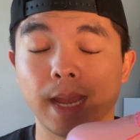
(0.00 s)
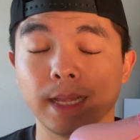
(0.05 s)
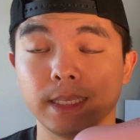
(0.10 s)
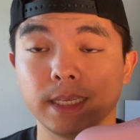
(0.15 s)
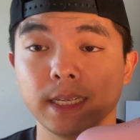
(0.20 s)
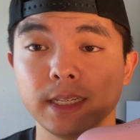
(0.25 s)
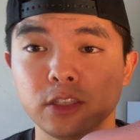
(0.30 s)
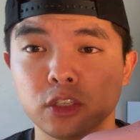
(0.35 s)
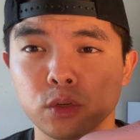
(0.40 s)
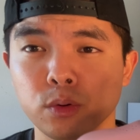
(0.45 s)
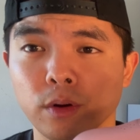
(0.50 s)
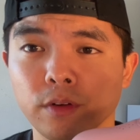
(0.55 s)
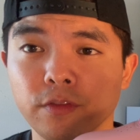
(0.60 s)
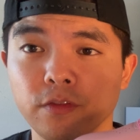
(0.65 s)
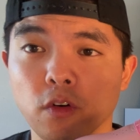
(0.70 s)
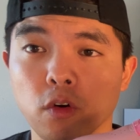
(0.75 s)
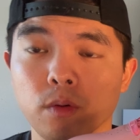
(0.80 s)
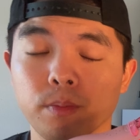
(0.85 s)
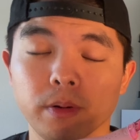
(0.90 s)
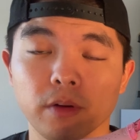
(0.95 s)
did do a
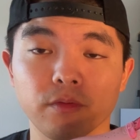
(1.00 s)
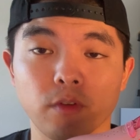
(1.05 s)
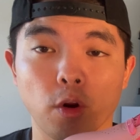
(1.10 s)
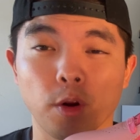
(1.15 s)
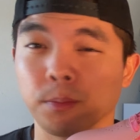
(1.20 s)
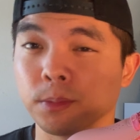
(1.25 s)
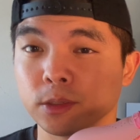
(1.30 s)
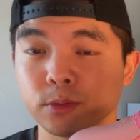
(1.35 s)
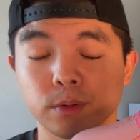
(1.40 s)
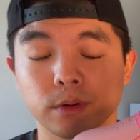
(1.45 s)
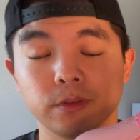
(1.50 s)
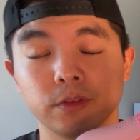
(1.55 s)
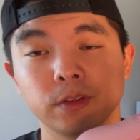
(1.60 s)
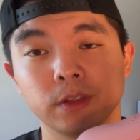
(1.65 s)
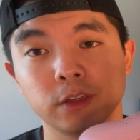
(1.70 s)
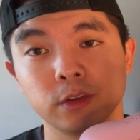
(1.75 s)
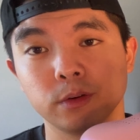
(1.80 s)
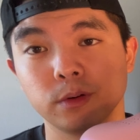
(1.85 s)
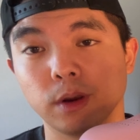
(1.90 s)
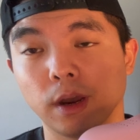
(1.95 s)
full performance
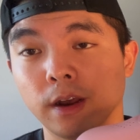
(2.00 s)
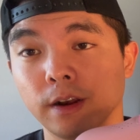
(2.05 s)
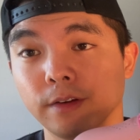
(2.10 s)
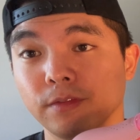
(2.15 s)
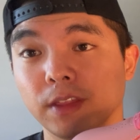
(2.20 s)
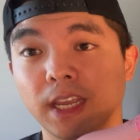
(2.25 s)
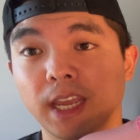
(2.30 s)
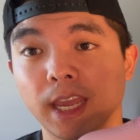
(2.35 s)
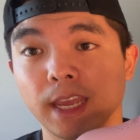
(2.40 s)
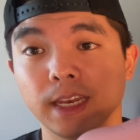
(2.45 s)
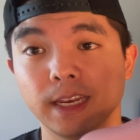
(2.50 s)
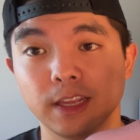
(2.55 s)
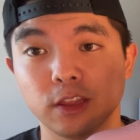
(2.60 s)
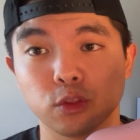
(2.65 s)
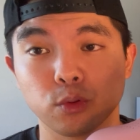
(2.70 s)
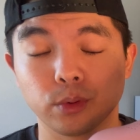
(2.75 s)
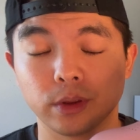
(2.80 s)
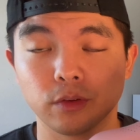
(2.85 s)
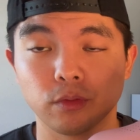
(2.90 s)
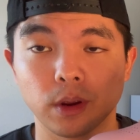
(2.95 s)
review of the
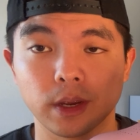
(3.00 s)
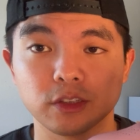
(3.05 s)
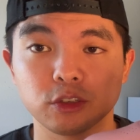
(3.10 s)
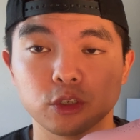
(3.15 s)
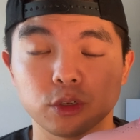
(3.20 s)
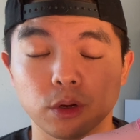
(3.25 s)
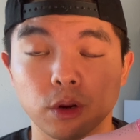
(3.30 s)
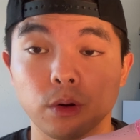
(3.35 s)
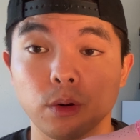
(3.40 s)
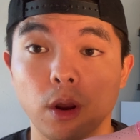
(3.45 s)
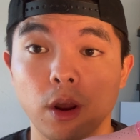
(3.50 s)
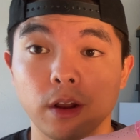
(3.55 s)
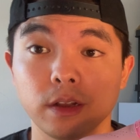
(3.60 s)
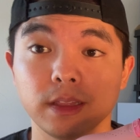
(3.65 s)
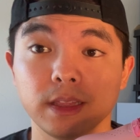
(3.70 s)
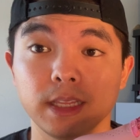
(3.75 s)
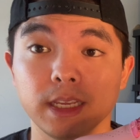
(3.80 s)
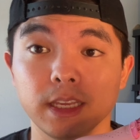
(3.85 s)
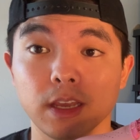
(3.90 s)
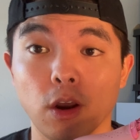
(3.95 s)
KD3 Retro on
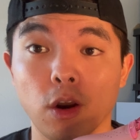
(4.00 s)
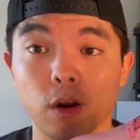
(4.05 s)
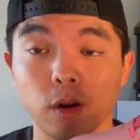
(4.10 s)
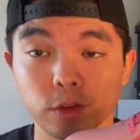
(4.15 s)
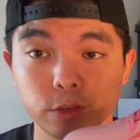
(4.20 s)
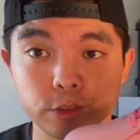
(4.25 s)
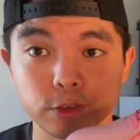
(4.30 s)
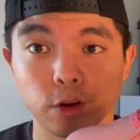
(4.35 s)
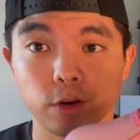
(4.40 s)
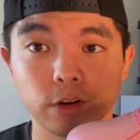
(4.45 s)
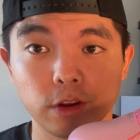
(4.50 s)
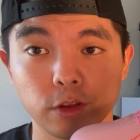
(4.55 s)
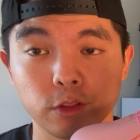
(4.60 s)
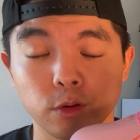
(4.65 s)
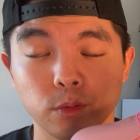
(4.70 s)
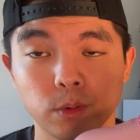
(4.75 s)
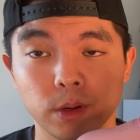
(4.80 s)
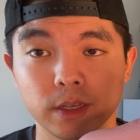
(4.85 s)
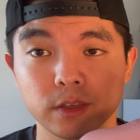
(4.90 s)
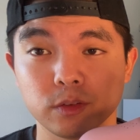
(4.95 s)
the All-Star
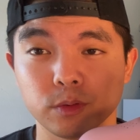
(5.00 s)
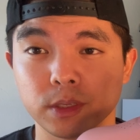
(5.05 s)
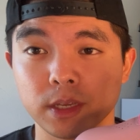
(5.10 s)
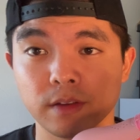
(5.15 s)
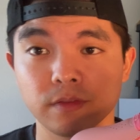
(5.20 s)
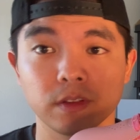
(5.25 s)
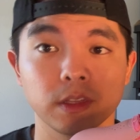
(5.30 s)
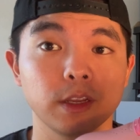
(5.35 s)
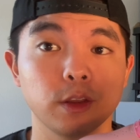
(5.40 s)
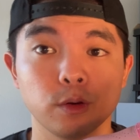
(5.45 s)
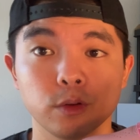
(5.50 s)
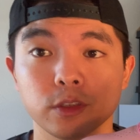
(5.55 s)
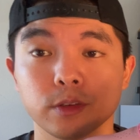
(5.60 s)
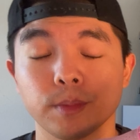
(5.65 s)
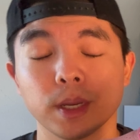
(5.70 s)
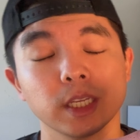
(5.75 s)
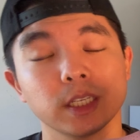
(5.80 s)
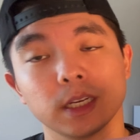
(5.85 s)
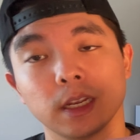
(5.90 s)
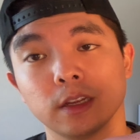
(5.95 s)
colorway, so definitely go to my
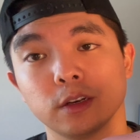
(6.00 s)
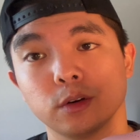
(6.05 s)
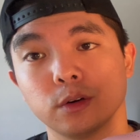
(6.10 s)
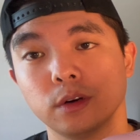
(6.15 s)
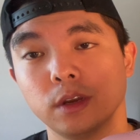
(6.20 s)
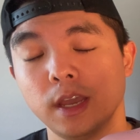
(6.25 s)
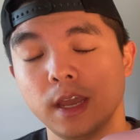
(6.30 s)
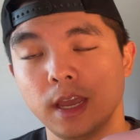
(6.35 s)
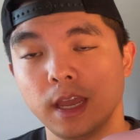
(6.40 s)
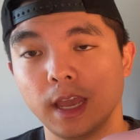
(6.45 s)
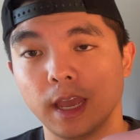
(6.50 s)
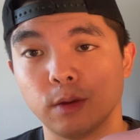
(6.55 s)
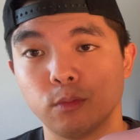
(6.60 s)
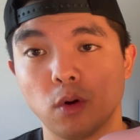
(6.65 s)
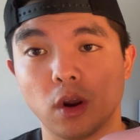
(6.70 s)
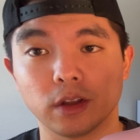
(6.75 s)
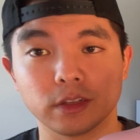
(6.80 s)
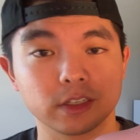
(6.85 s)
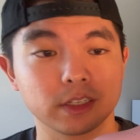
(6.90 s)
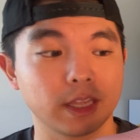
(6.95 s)
channel and
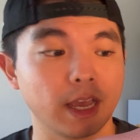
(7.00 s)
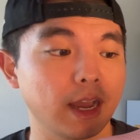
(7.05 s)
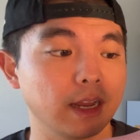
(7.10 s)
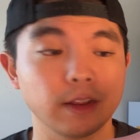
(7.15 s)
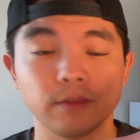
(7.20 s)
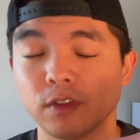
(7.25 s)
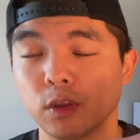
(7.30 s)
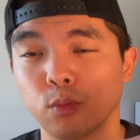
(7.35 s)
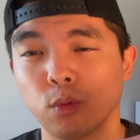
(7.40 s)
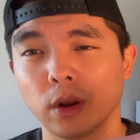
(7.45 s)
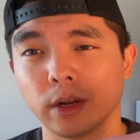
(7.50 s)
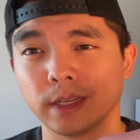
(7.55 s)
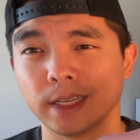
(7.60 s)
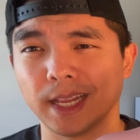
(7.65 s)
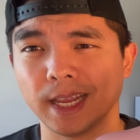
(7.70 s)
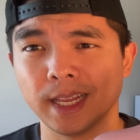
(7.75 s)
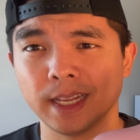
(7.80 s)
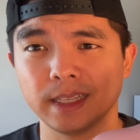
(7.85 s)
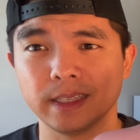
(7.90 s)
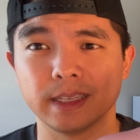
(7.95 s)
watch that if you want an
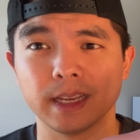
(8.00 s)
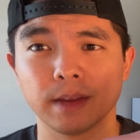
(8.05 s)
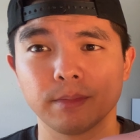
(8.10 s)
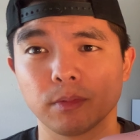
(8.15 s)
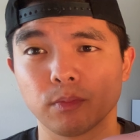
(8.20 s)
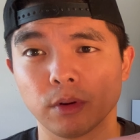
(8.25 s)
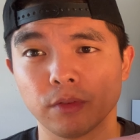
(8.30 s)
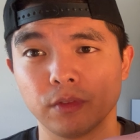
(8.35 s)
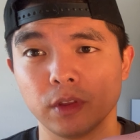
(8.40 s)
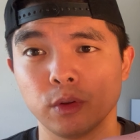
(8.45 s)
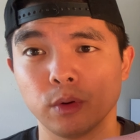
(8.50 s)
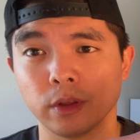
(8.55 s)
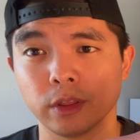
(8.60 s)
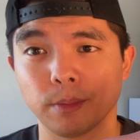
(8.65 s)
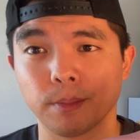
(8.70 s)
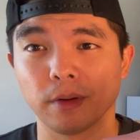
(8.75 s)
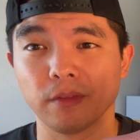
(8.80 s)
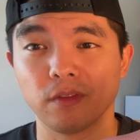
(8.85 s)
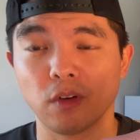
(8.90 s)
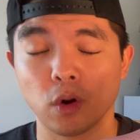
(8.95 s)
in-depth review on the
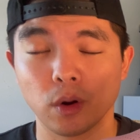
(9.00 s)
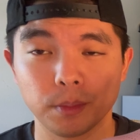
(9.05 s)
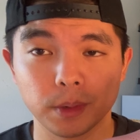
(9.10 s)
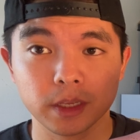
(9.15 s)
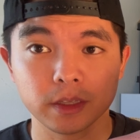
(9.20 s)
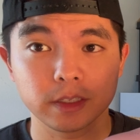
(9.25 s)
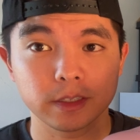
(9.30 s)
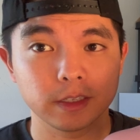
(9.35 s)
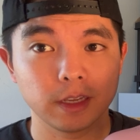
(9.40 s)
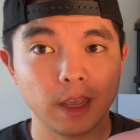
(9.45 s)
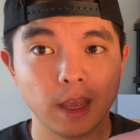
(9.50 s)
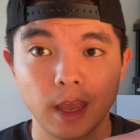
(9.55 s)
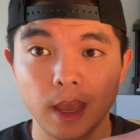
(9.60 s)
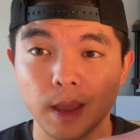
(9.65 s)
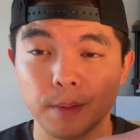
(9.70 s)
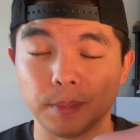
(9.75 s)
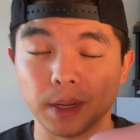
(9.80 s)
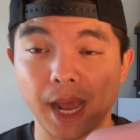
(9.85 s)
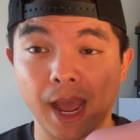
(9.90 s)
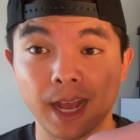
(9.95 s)
performance.
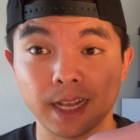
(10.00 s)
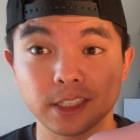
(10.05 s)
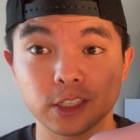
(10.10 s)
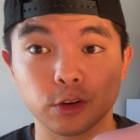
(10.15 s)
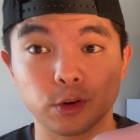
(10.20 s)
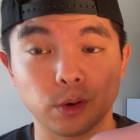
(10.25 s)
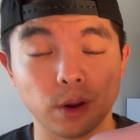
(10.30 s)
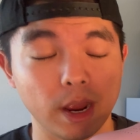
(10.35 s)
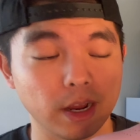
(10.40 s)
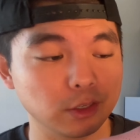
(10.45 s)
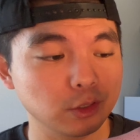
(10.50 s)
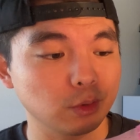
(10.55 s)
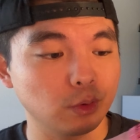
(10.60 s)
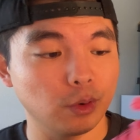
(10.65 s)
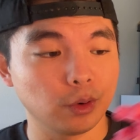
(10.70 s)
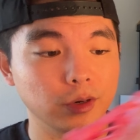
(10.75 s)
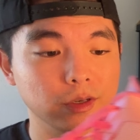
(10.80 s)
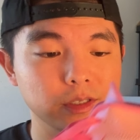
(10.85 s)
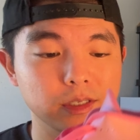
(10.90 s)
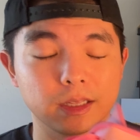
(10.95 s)
But as a crash
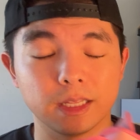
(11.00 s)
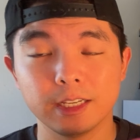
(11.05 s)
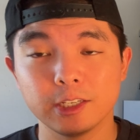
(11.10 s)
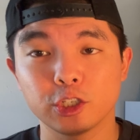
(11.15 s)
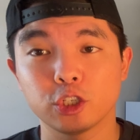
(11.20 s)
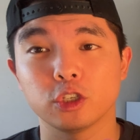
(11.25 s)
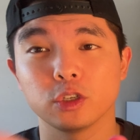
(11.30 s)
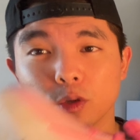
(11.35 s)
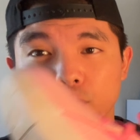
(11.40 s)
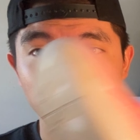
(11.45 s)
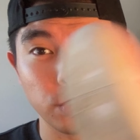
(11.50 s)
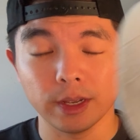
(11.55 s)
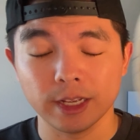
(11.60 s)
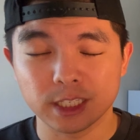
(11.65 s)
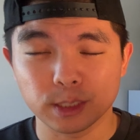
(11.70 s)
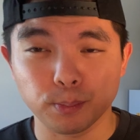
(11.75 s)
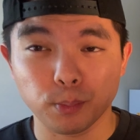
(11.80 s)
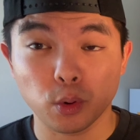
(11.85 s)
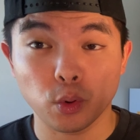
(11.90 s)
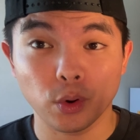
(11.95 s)
course, this shoe is
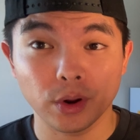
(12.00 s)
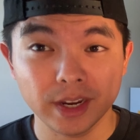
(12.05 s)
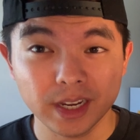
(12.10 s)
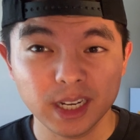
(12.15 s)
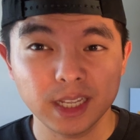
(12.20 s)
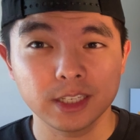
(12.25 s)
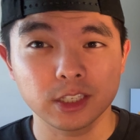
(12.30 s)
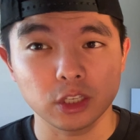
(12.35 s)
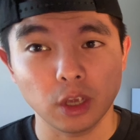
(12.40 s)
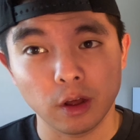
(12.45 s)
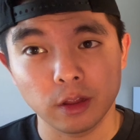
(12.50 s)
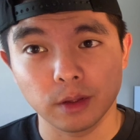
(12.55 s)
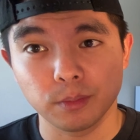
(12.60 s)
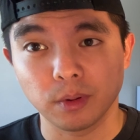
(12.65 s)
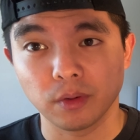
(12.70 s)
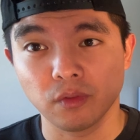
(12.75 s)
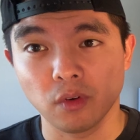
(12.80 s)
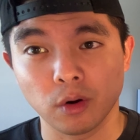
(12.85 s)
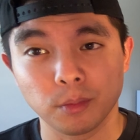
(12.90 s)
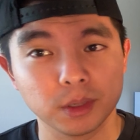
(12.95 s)
pretty solid
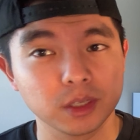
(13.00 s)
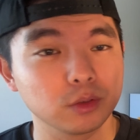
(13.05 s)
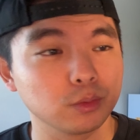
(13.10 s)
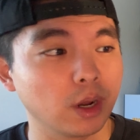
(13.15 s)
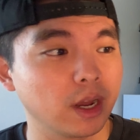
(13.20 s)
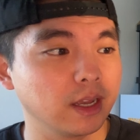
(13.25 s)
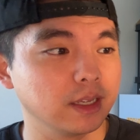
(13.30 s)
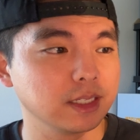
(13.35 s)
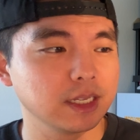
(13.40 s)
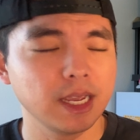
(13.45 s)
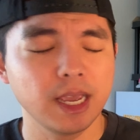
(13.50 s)
performance-wise.